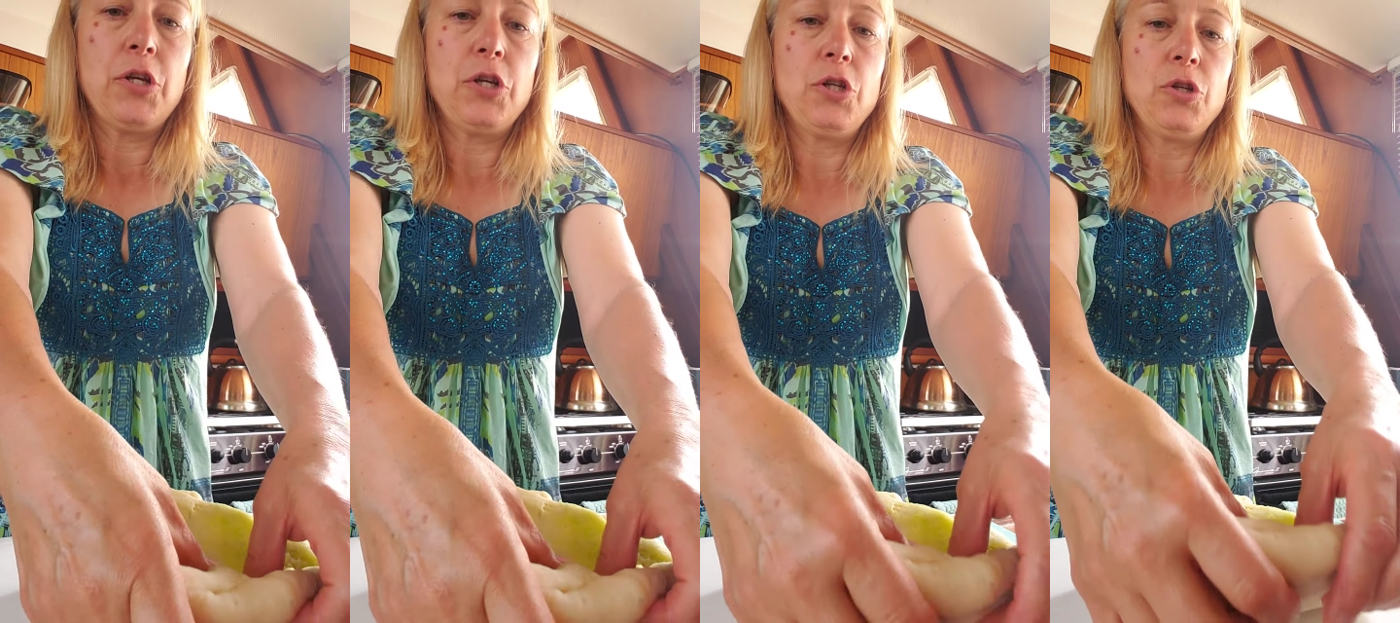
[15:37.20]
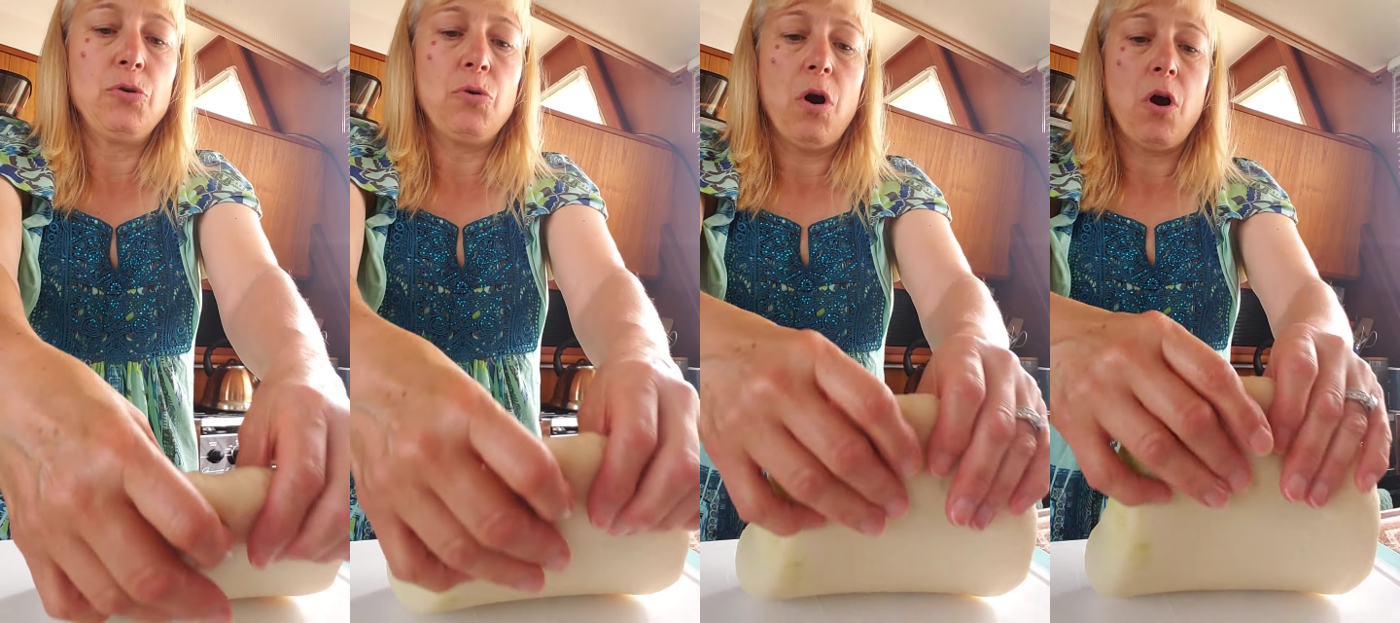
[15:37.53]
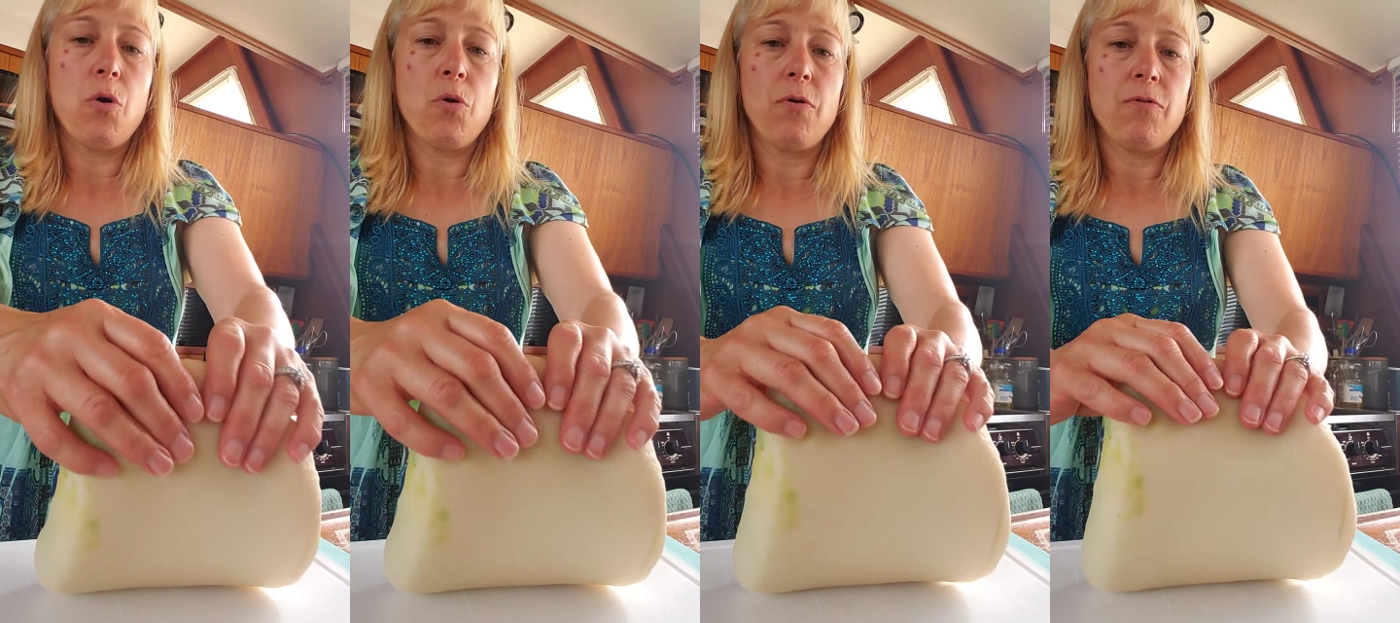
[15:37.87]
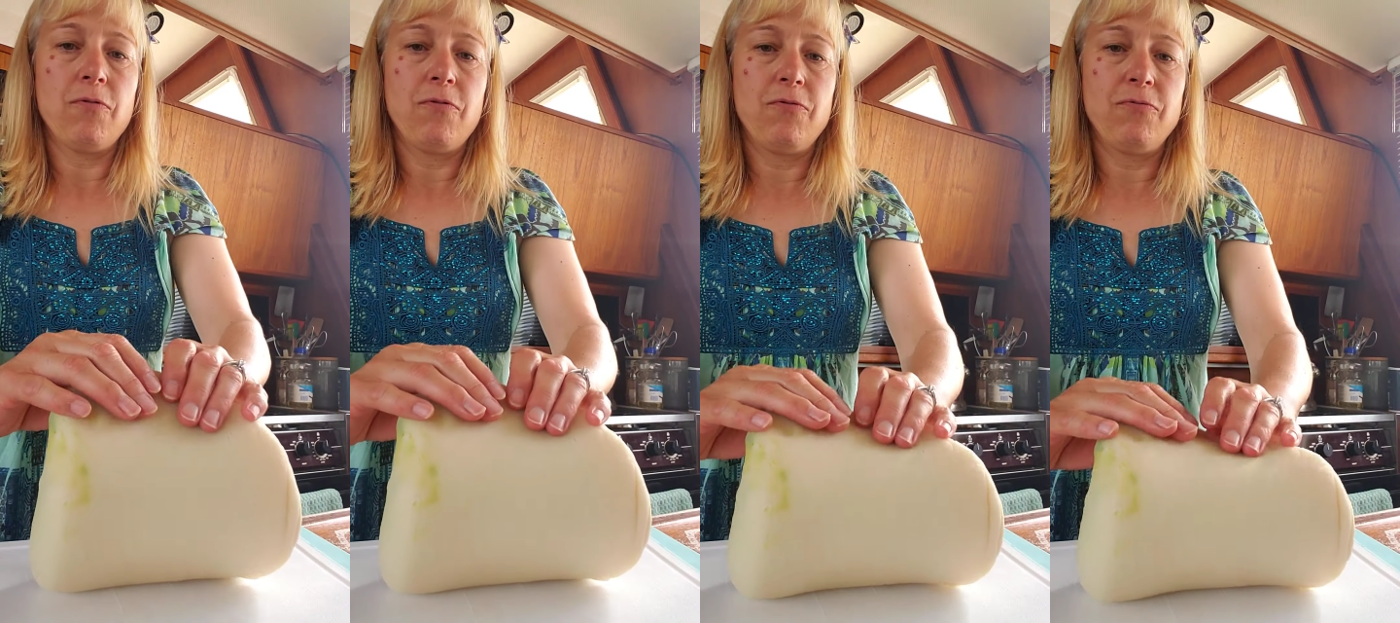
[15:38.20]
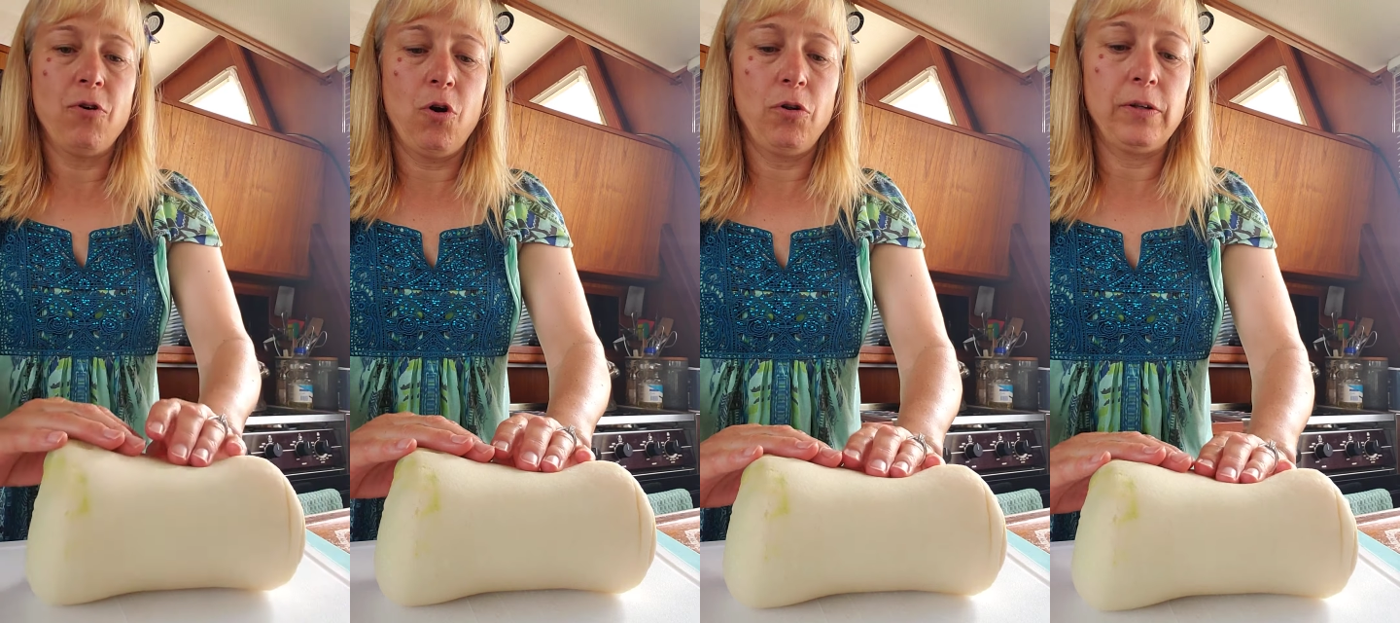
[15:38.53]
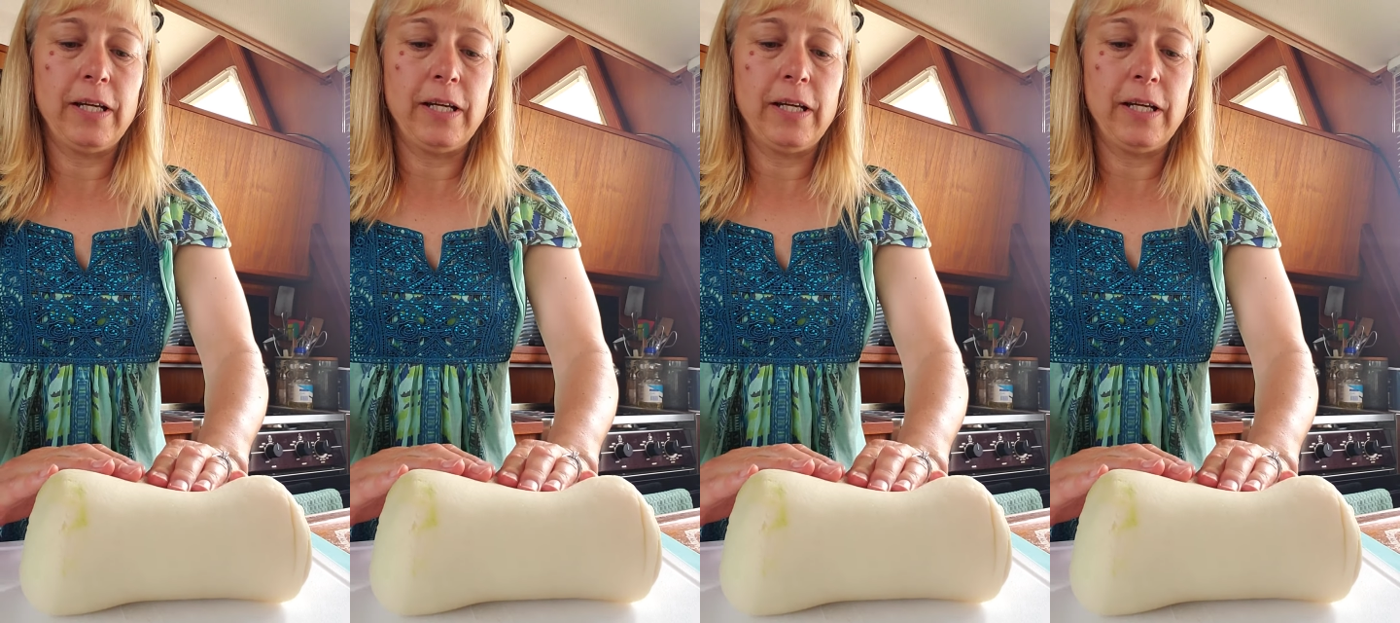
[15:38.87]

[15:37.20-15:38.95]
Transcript: you fold